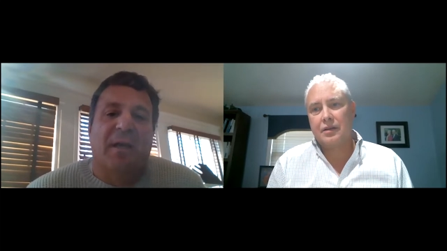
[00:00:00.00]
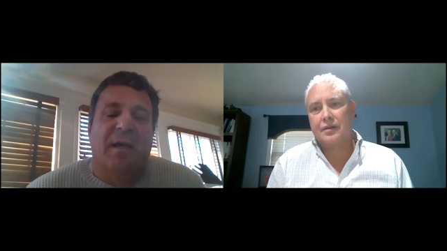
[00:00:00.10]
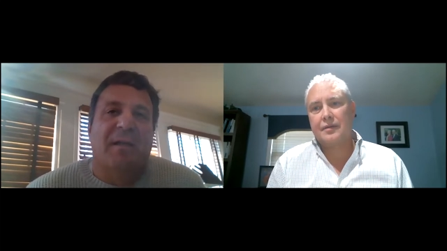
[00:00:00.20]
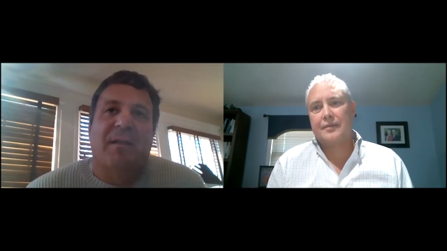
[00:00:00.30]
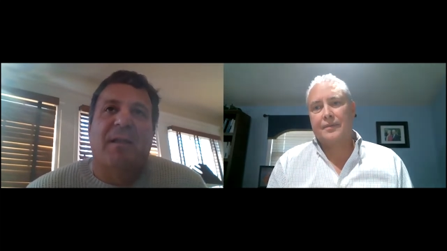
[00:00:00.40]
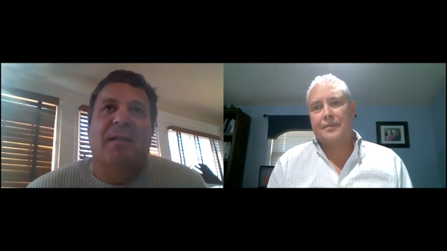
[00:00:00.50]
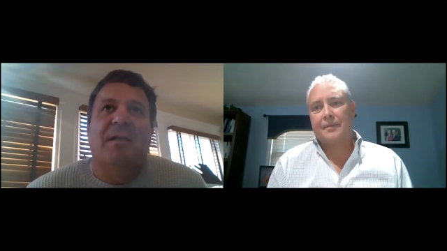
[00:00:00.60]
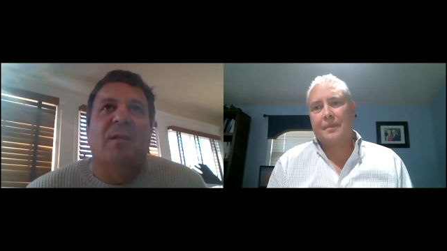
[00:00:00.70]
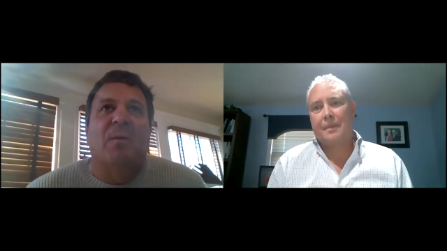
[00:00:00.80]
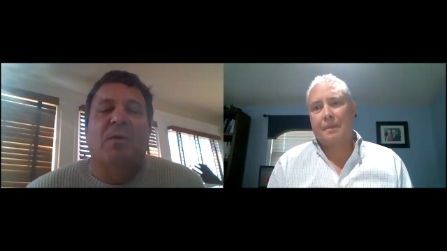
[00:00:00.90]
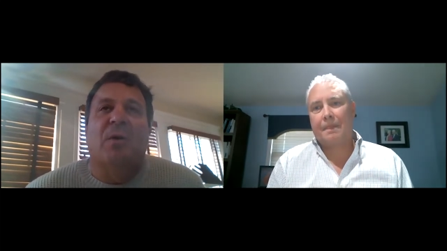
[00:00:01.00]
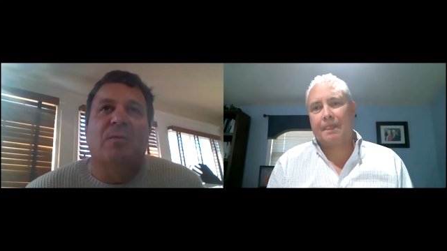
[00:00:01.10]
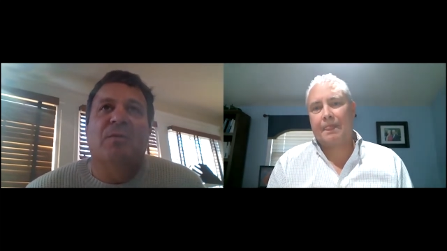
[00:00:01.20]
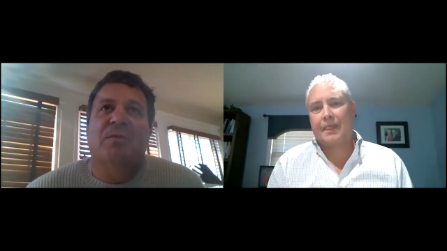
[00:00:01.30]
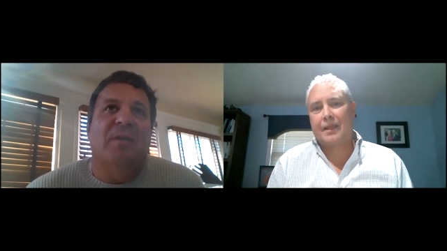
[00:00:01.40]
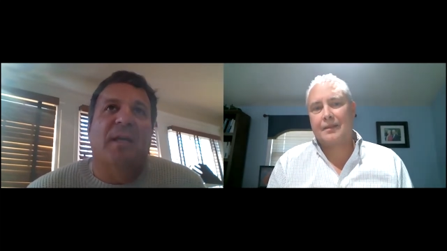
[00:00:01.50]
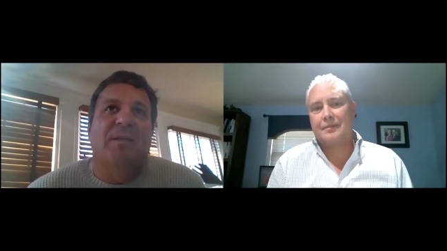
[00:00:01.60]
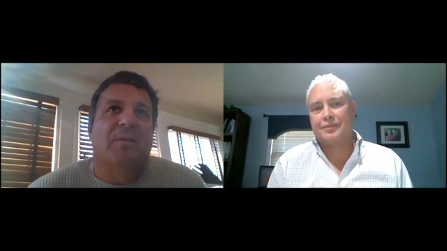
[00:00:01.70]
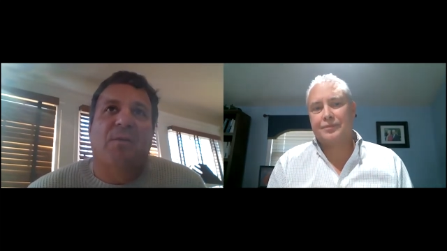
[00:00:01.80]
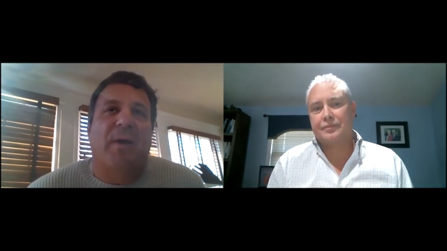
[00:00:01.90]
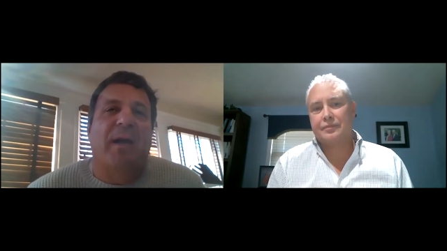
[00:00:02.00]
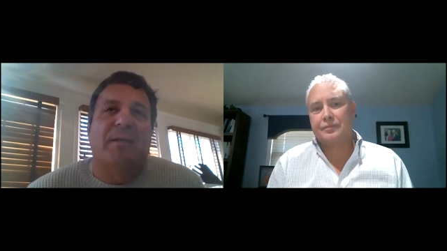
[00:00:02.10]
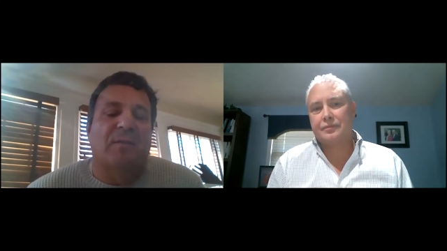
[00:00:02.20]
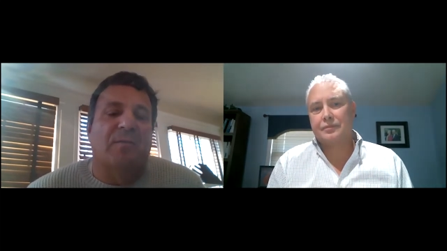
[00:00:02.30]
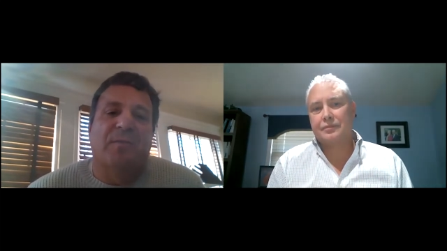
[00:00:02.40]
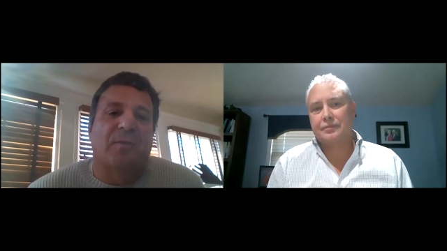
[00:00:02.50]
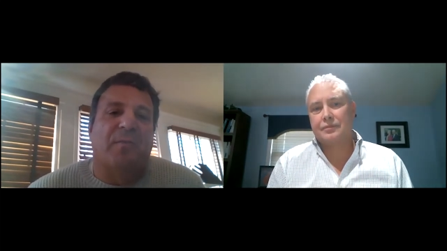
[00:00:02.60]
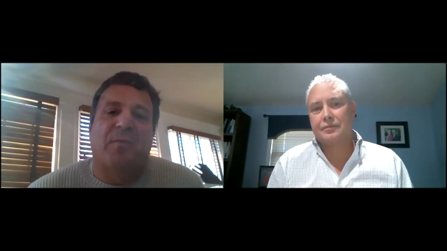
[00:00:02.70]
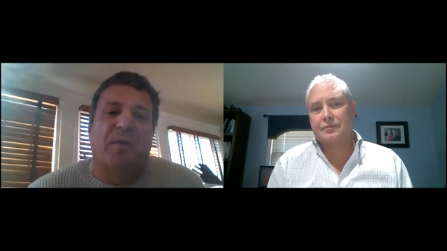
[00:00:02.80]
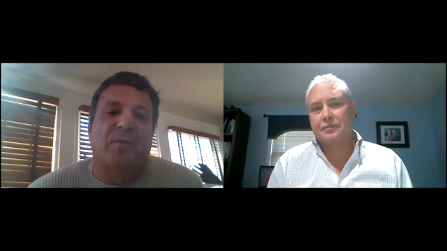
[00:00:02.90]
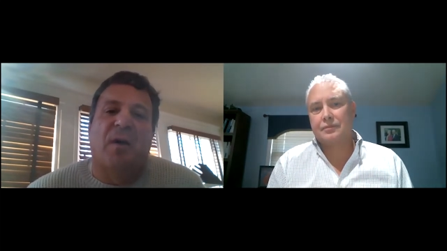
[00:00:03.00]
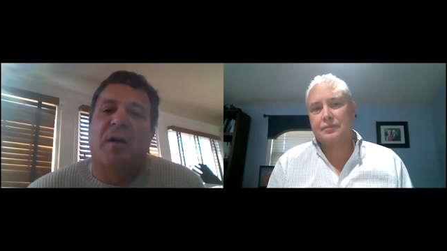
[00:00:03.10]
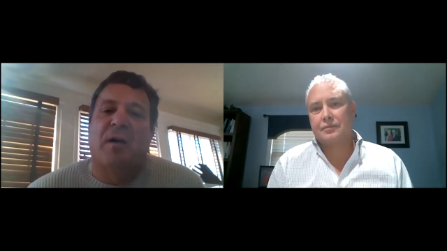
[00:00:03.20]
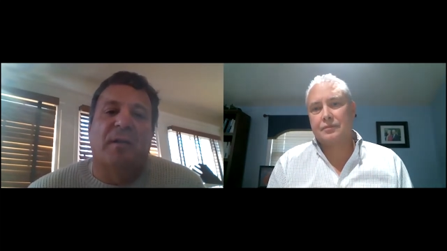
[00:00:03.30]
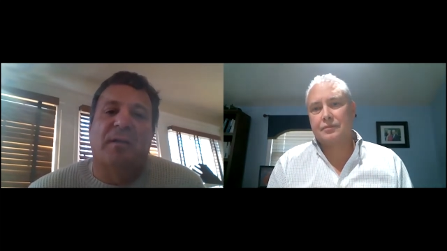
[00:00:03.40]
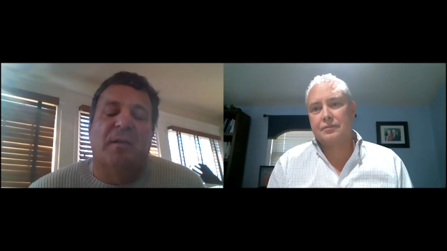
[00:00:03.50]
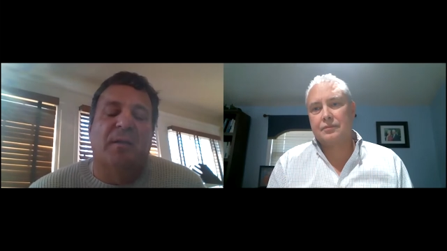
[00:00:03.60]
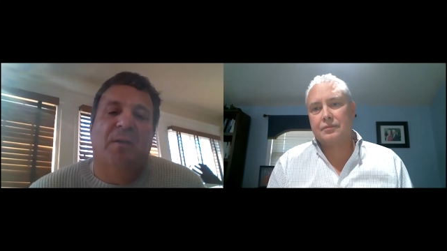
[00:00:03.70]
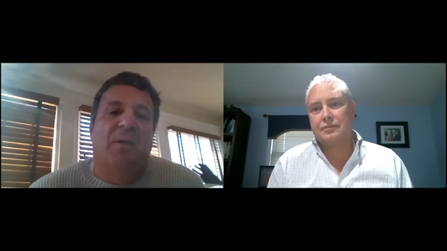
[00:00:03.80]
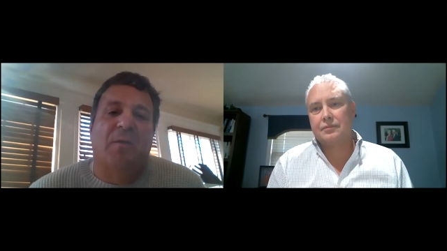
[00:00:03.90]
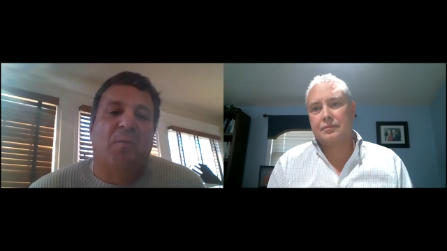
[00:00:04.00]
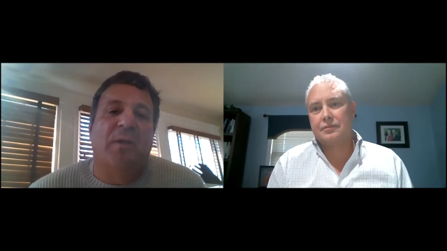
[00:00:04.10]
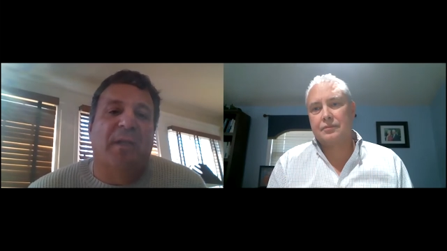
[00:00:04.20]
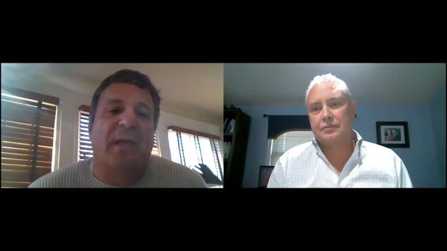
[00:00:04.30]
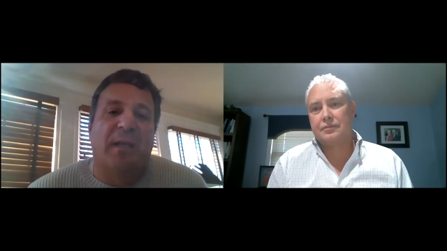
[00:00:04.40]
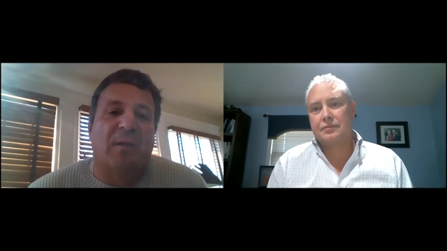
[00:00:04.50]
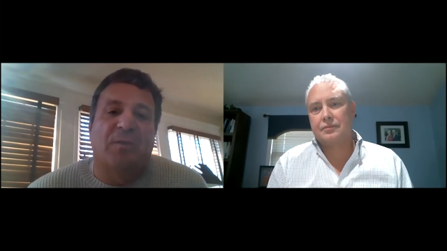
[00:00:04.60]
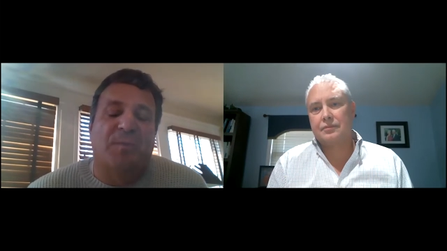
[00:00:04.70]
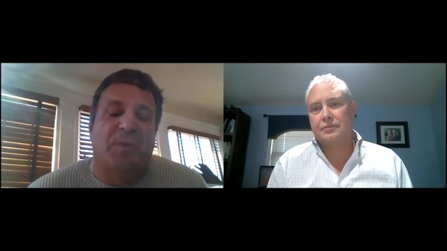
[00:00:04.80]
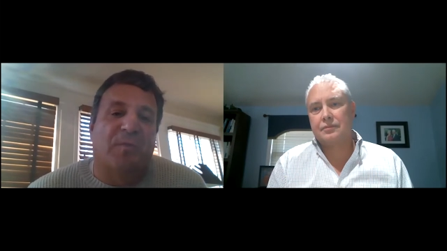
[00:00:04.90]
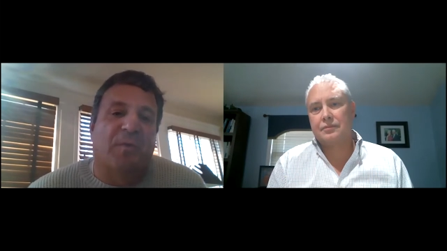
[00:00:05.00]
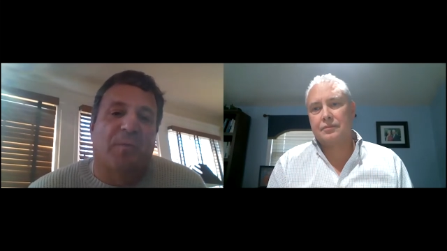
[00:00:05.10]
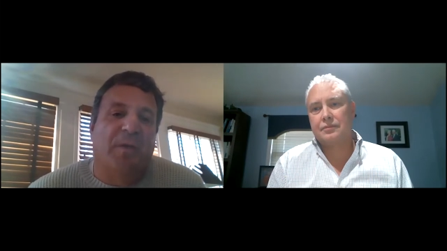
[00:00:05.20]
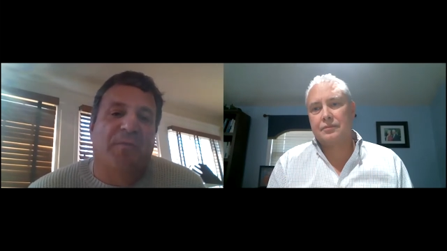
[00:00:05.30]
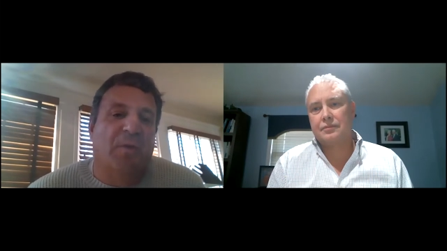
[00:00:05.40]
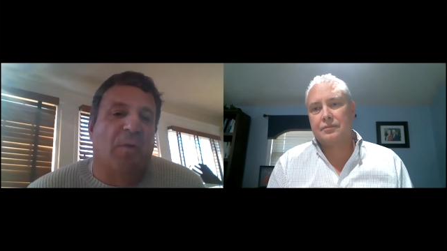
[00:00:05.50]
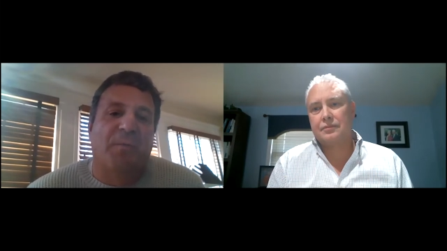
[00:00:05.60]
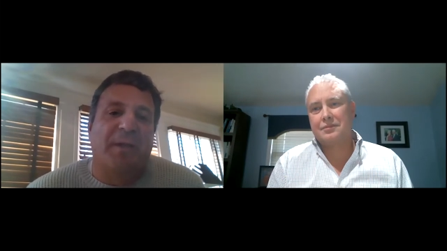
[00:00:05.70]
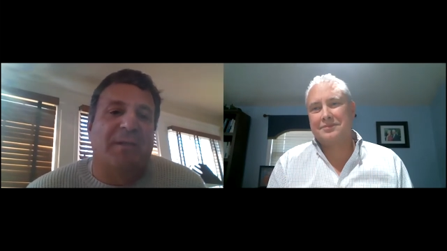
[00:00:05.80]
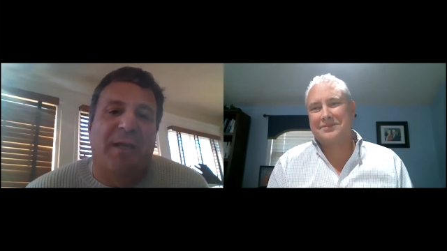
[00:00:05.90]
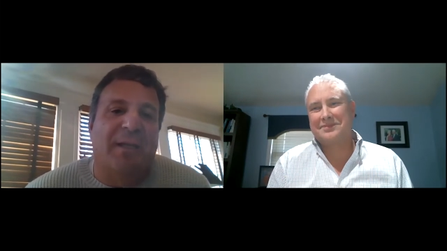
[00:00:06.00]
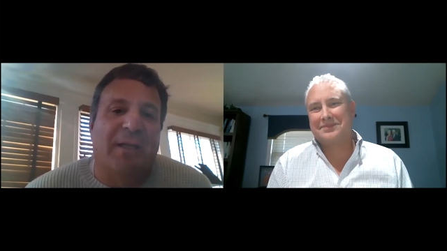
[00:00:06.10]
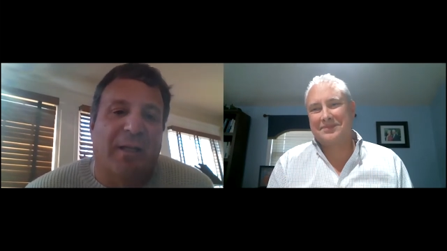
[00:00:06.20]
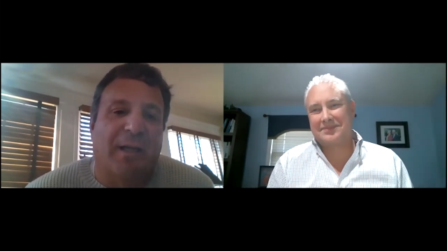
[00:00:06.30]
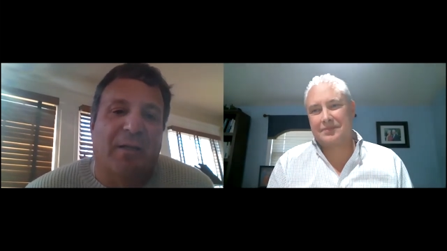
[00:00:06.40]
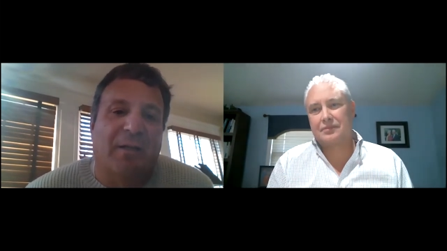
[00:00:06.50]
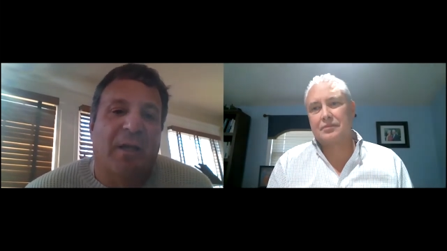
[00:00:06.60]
Speaker 1: And I think you know cultures like your grass and your front yard. It, it you know one day it looks beautiful, but if you don't maintain it and